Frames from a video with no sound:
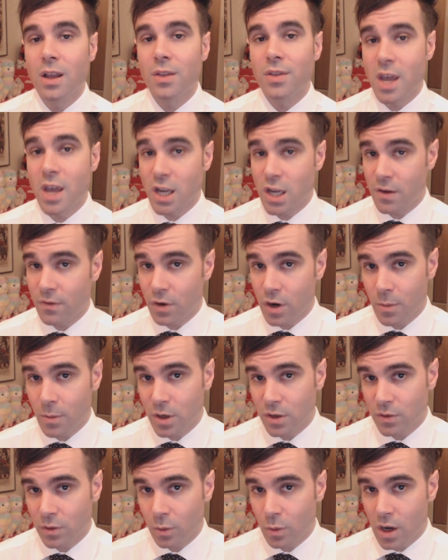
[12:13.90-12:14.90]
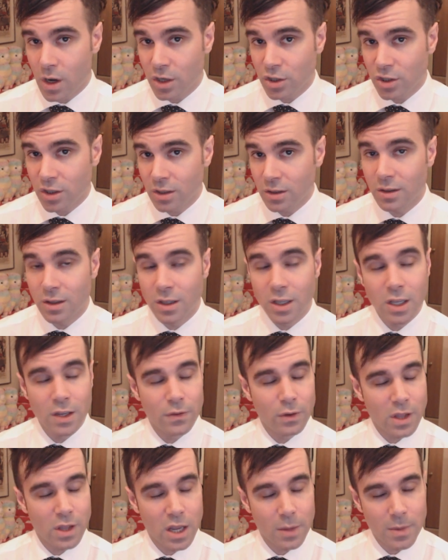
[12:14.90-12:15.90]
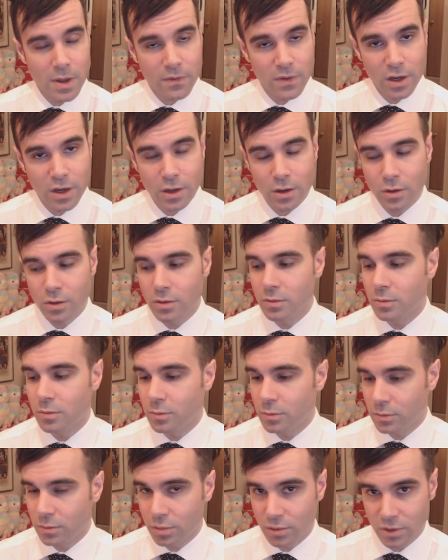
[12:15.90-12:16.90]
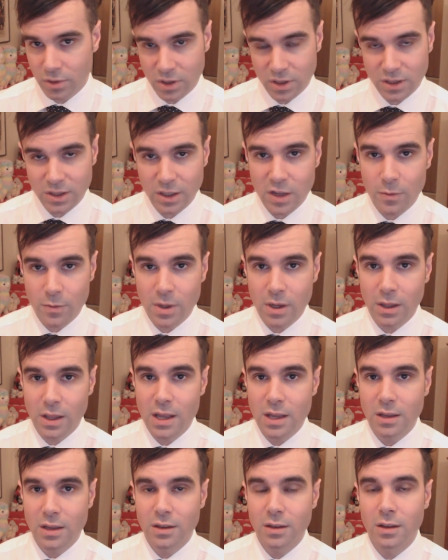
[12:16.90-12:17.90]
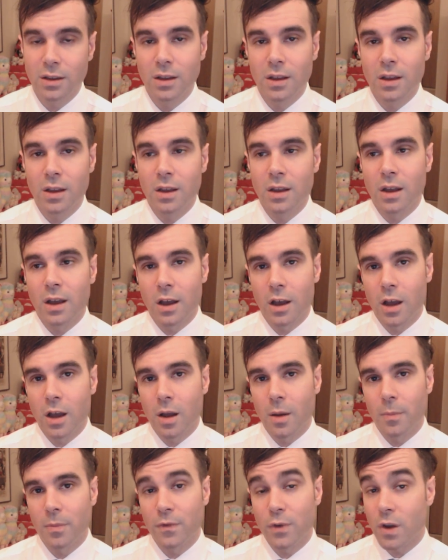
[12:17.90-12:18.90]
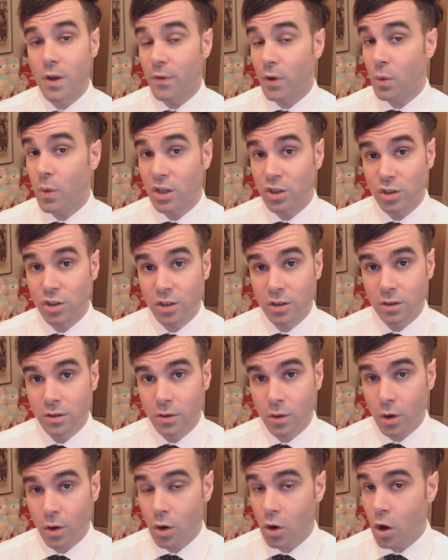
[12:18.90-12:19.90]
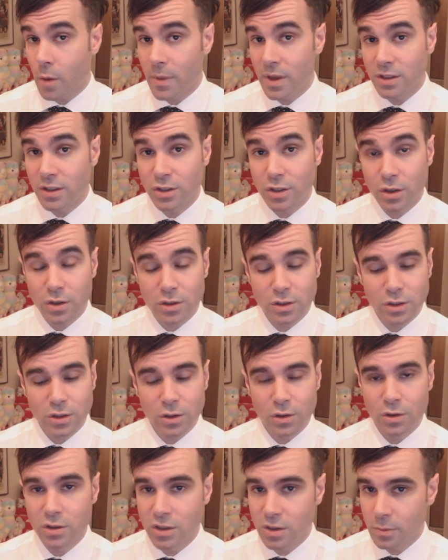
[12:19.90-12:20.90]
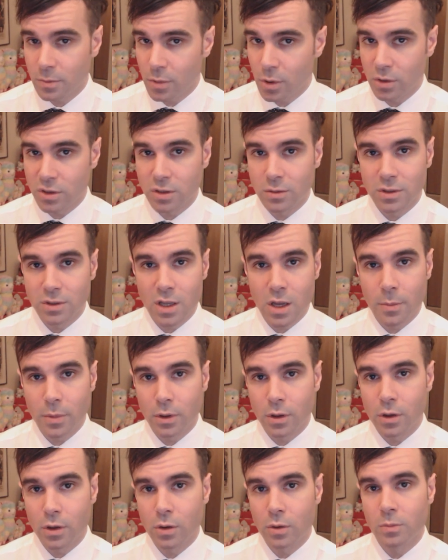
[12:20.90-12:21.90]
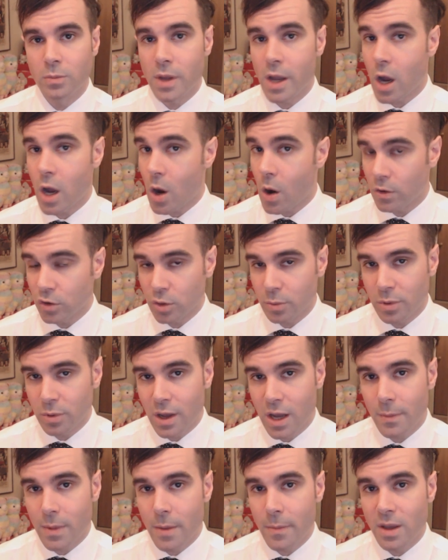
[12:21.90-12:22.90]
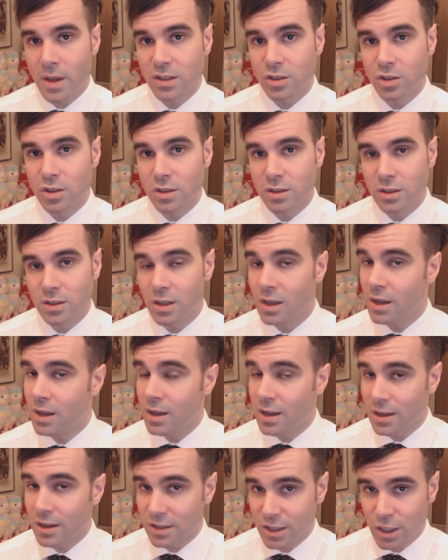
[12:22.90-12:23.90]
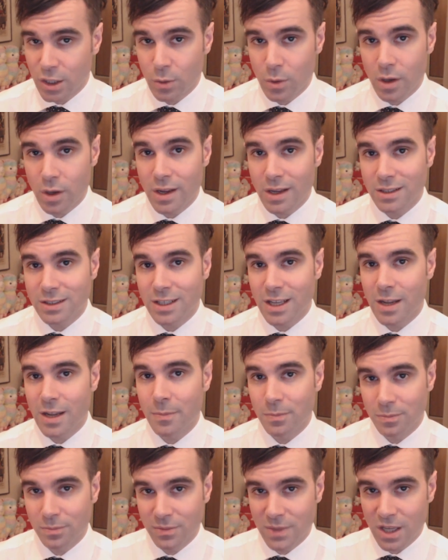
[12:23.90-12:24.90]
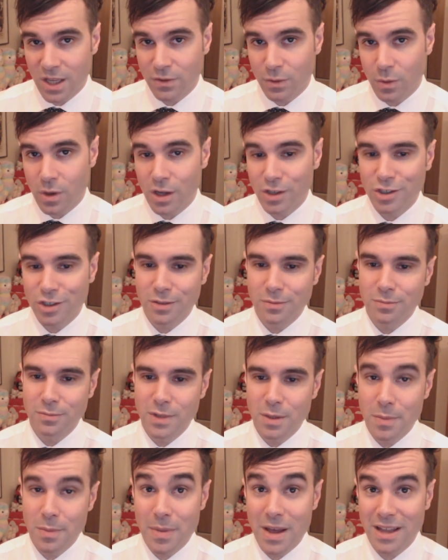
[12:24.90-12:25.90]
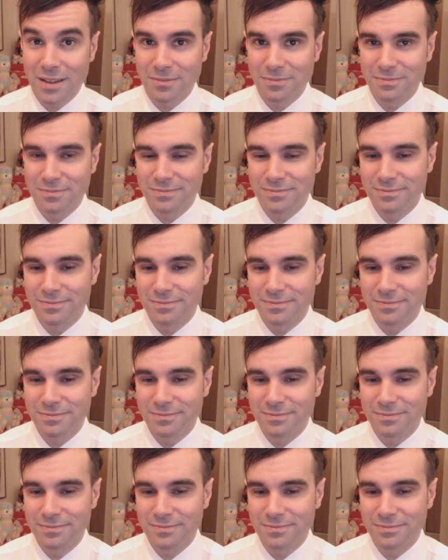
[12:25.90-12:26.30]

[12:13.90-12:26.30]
Thank you very much for watching. If you like my video, please give me a like. If you have a question or comments or concerns, post them down below. I'll always reply to my messages. I'll see you all next time. Thanks for watching. Bye-bye.